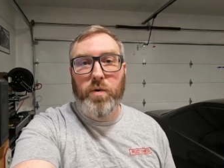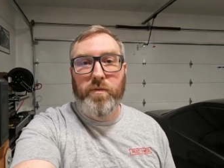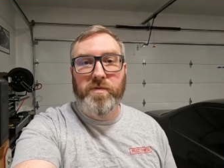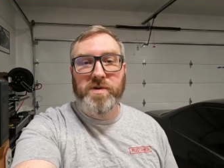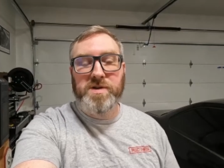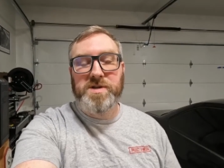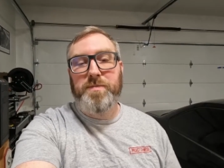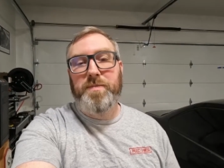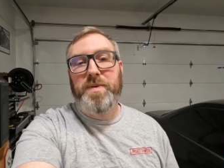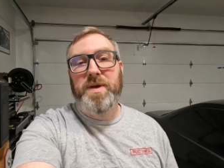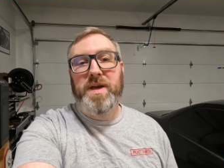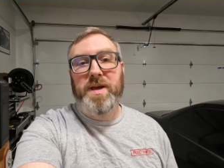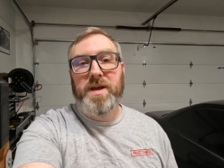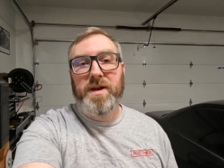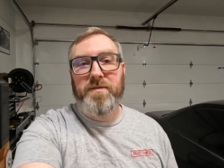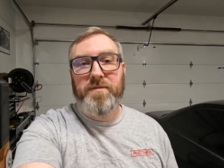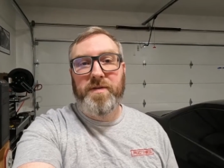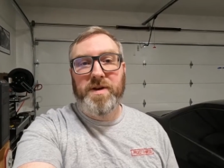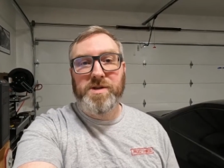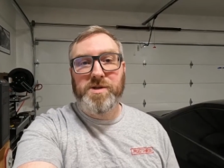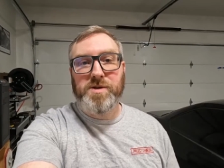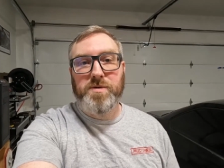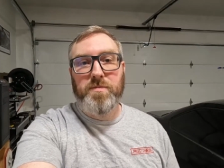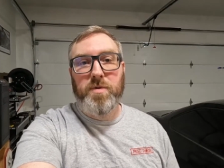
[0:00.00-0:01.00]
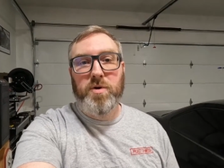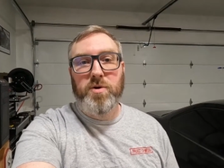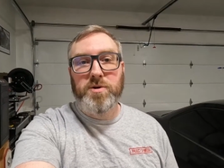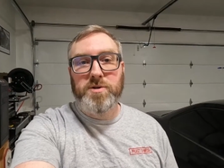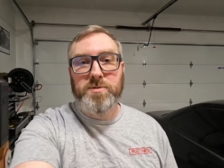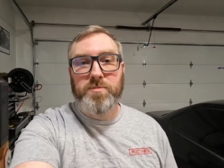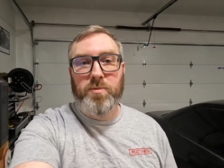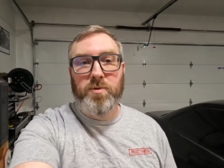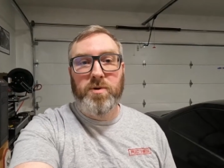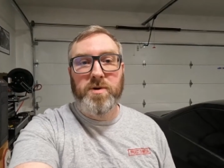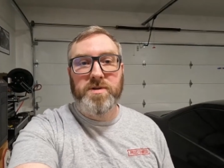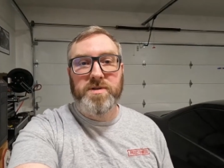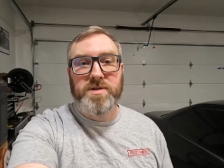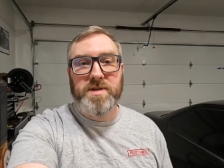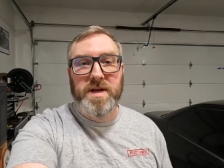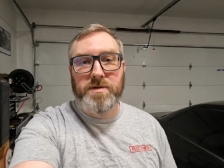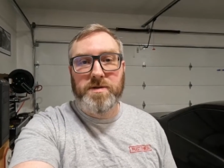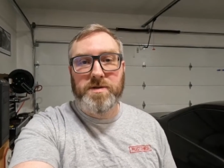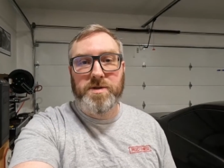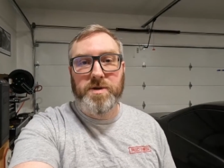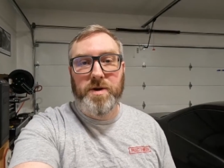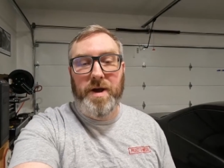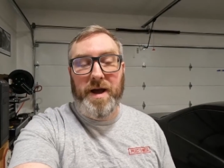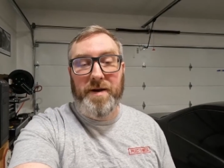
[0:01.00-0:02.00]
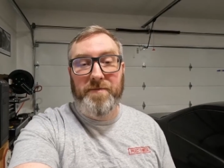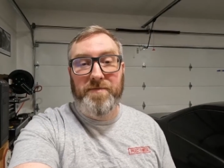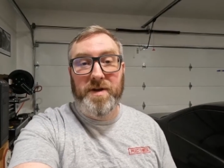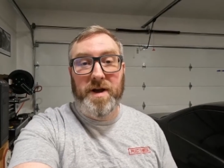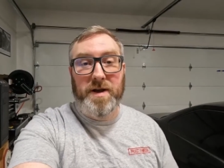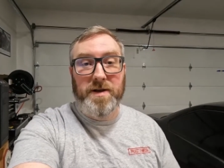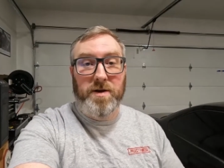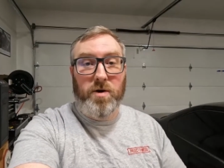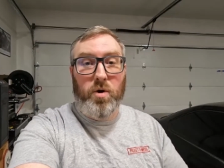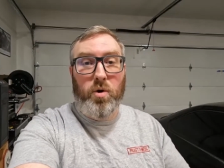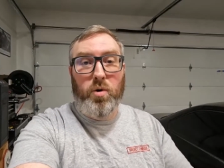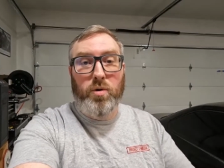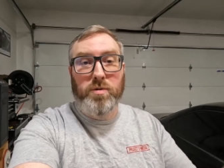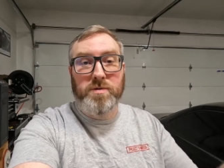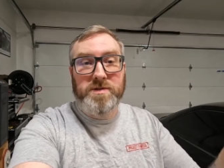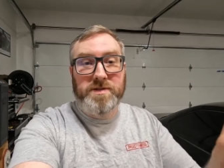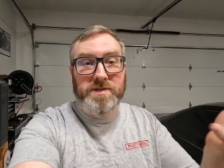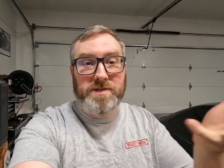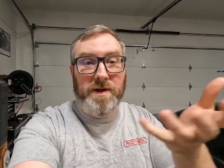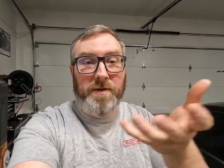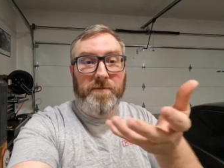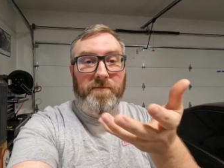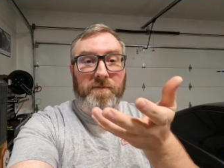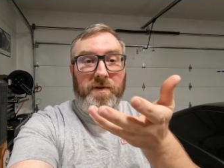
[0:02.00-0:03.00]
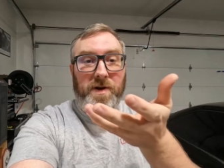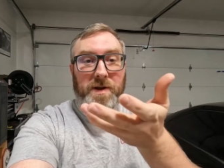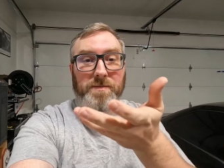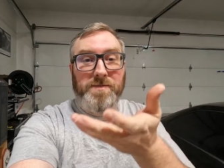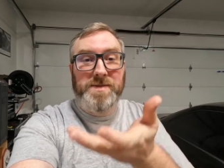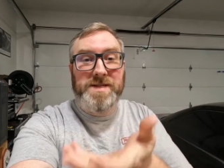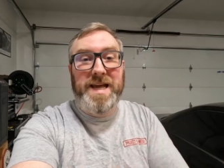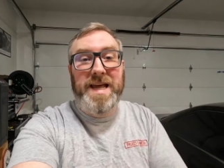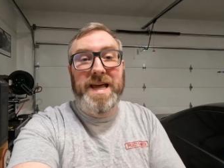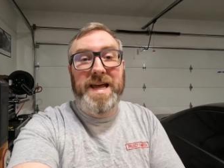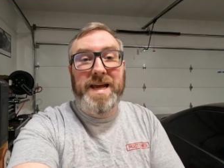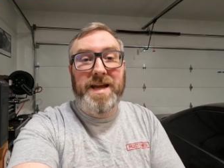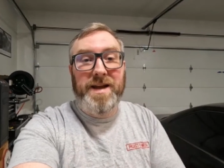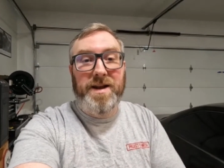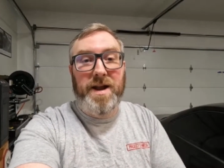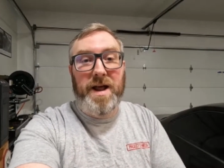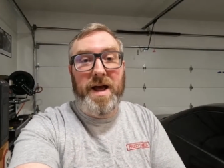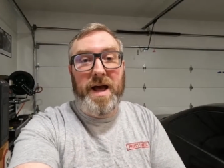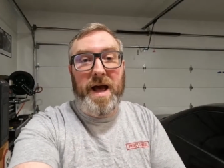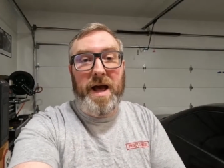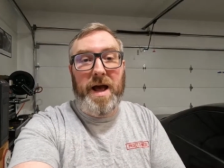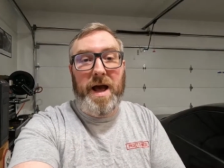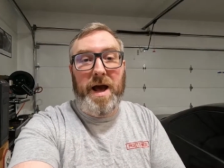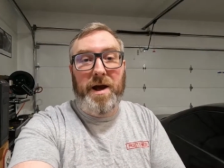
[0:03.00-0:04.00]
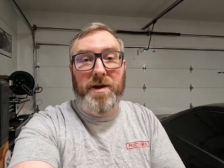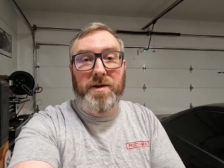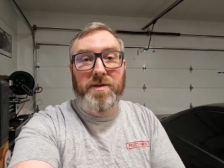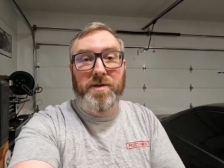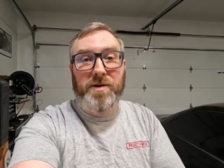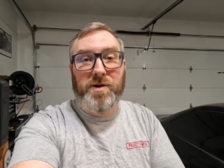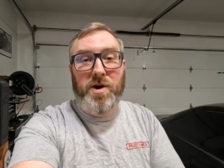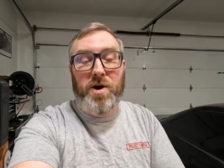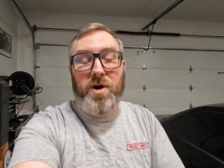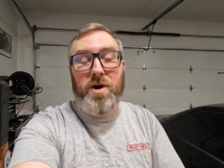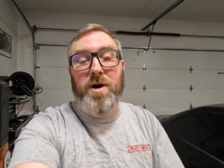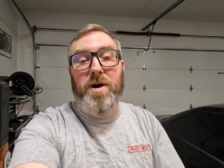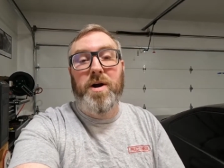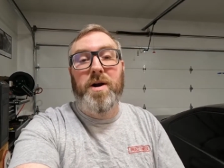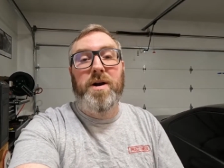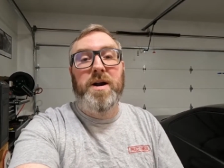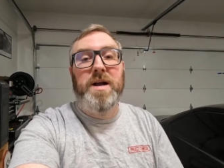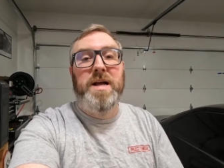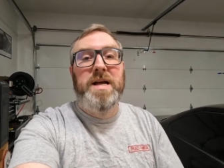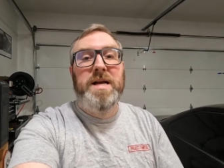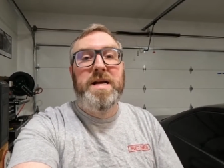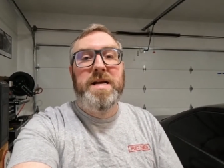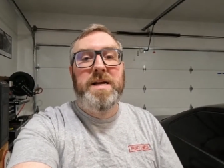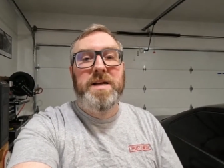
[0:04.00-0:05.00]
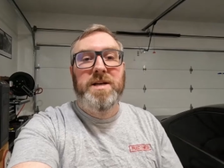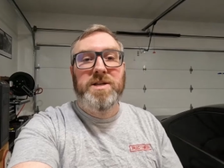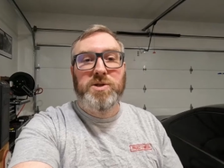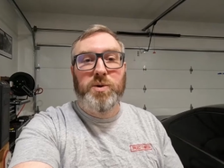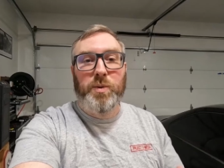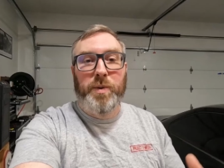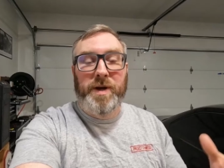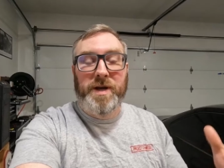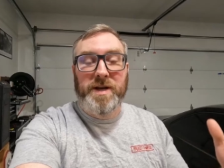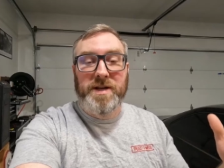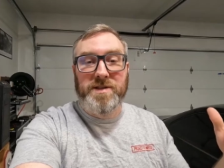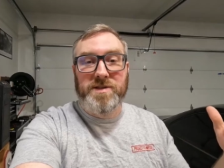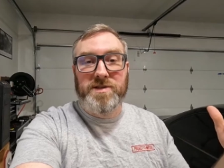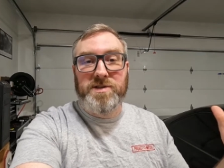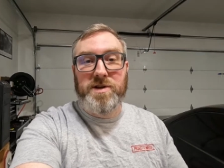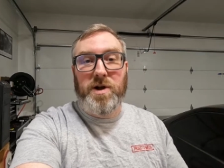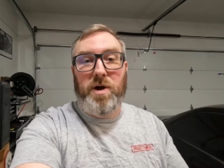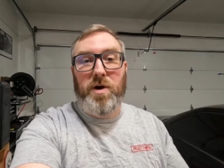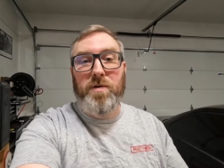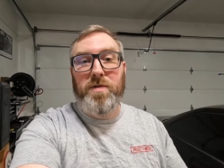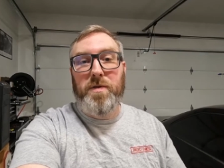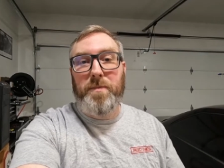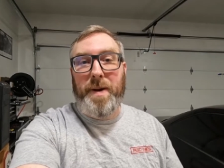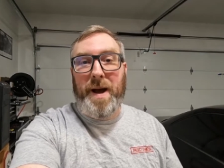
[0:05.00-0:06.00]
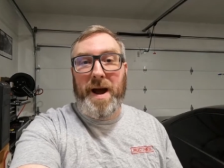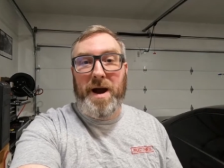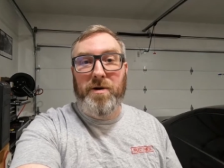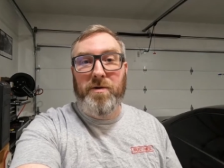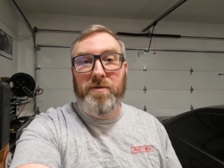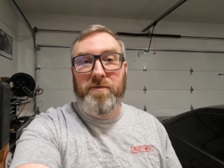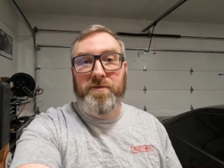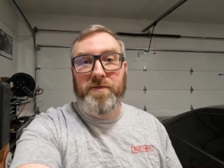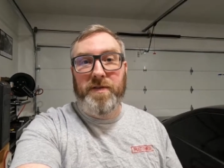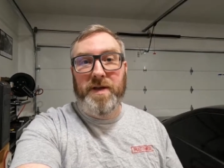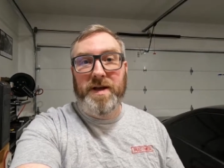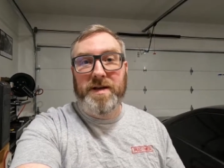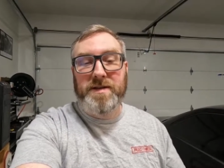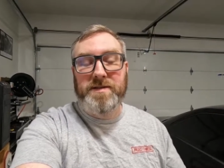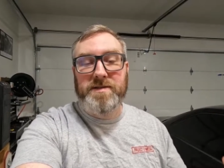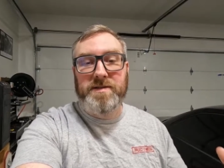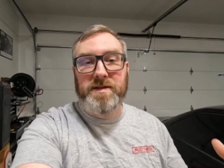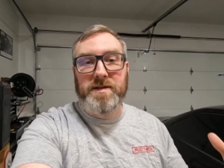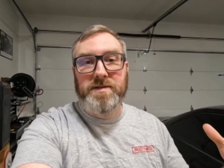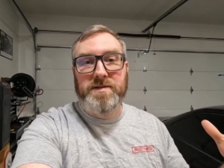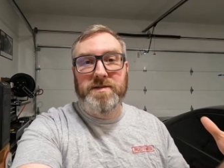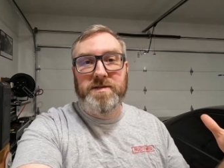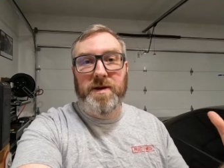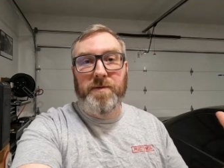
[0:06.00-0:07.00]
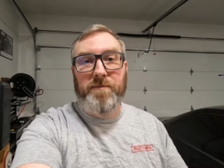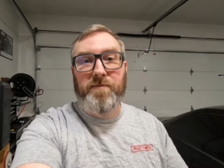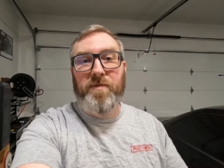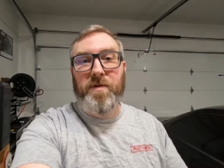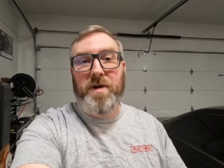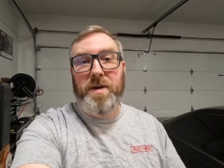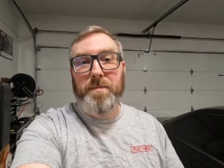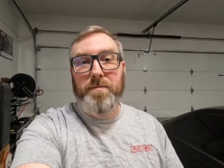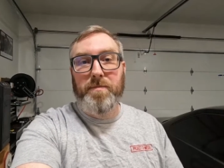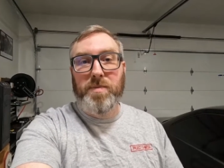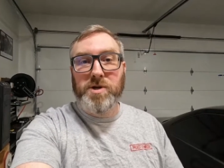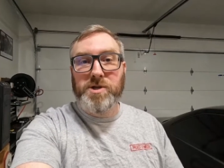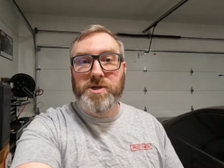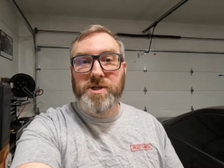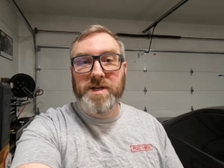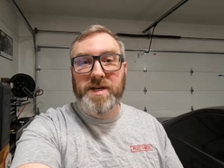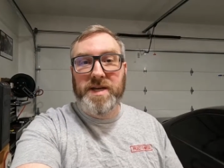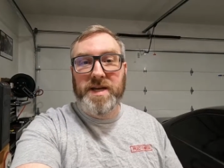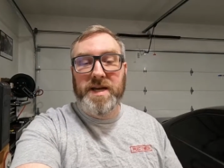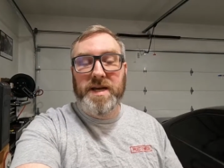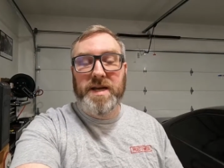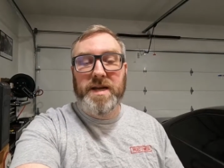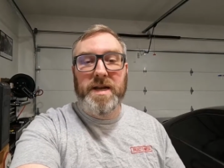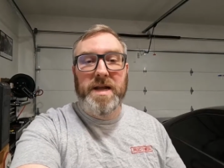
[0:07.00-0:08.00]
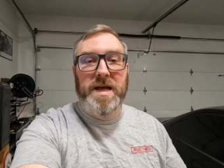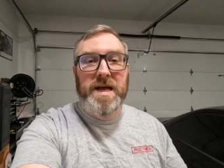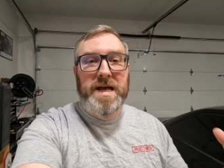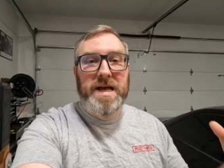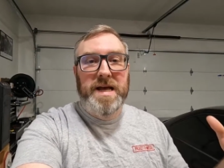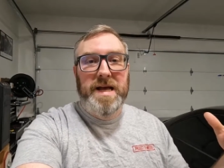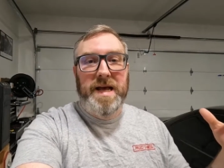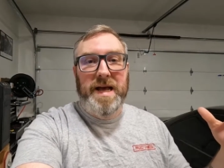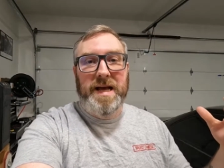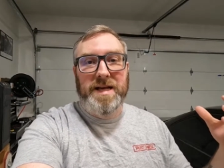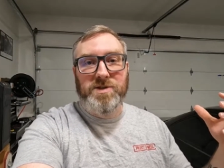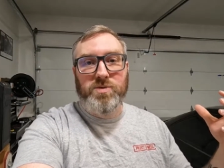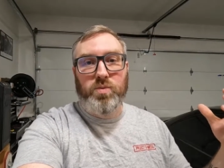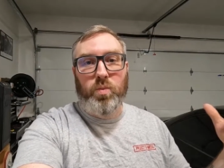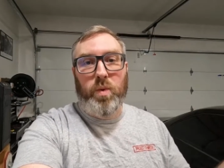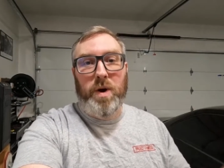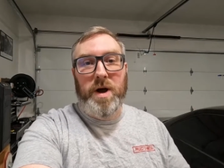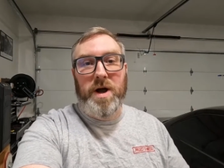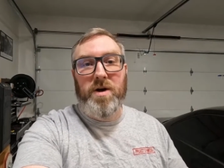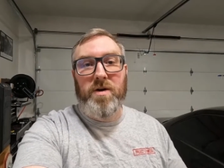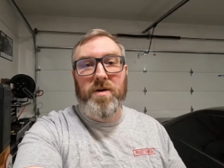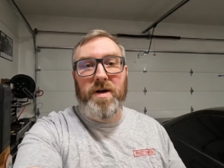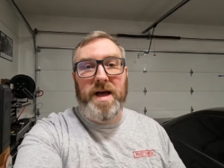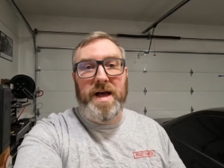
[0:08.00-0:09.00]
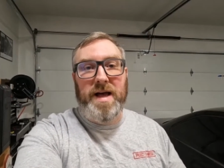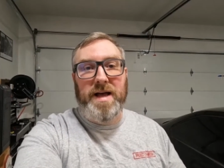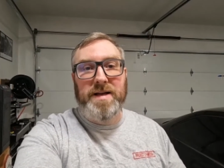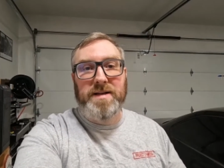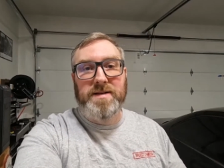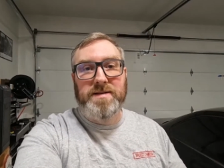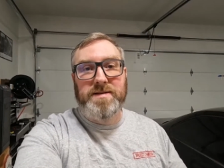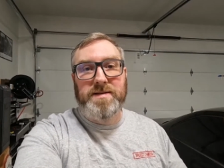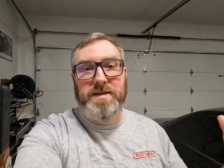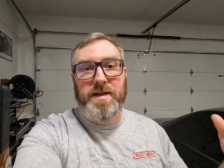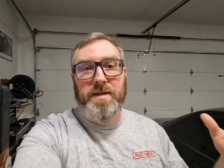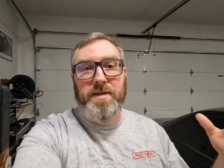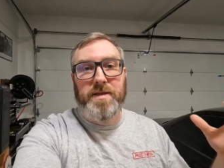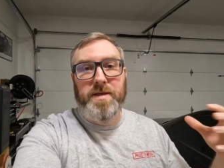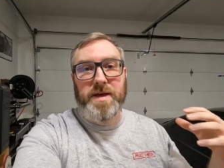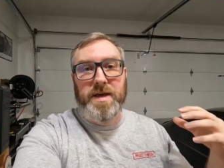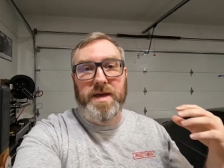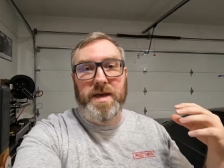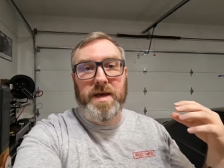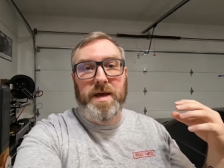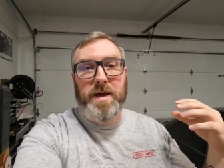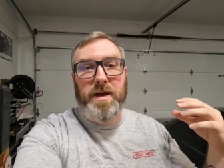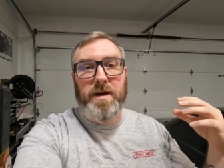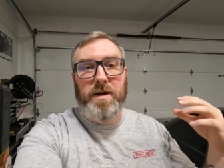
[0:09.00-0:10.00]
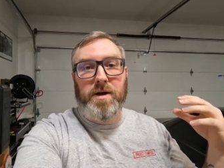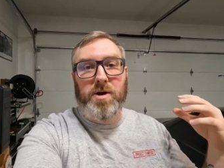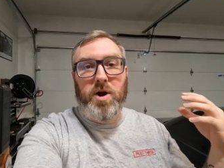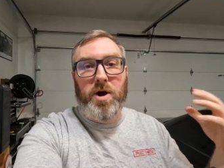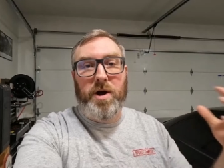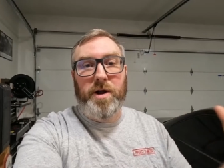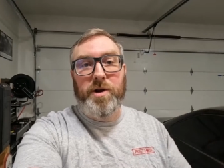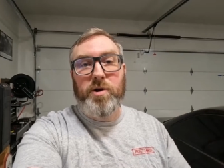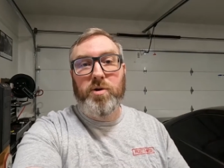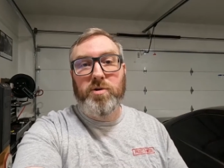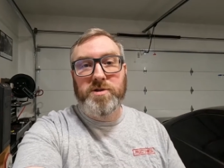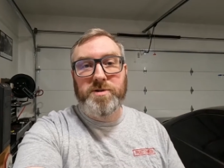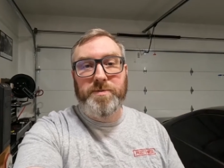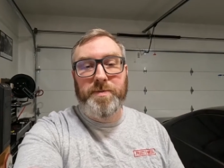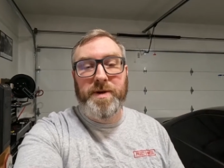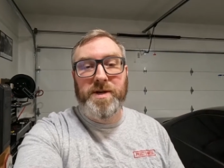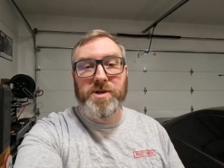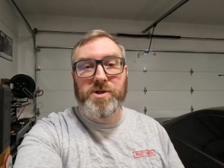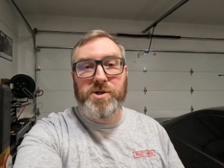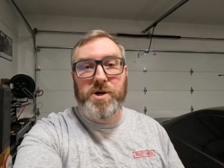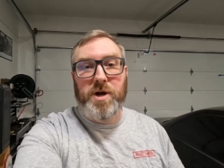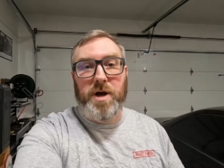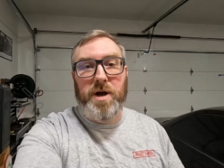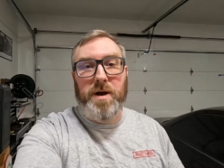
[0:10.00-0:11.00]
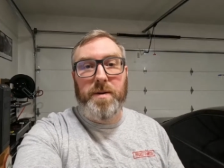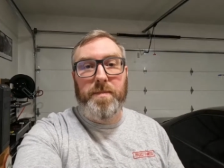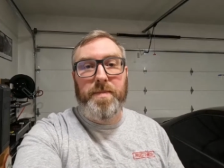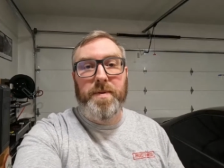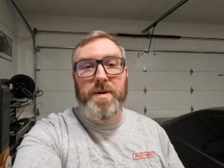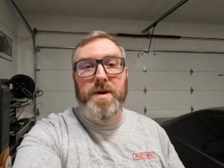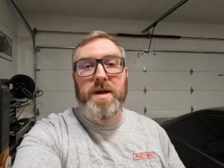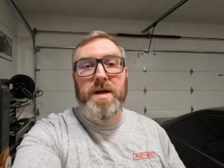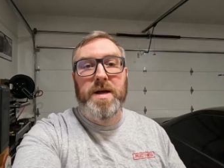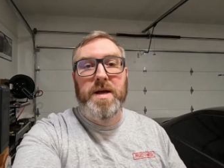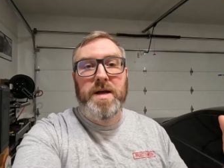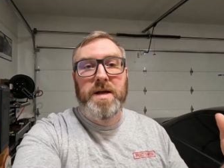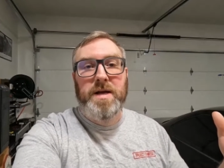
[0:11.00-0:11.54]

over to Peak Innovation Motorsports to have the whole subframe taken out of the car so we can install the PowerFlex subframe bushing kit as well as the Condor Speed Shop